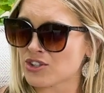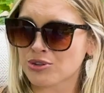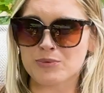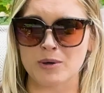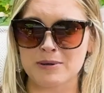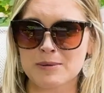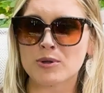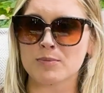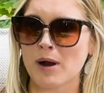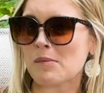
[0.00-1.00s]
industry where
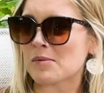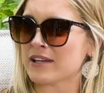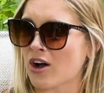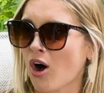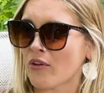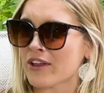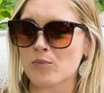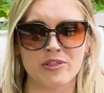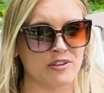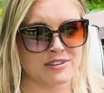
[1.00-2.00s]
people are probably
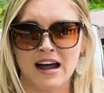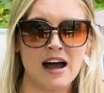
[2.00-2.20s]
calling when they're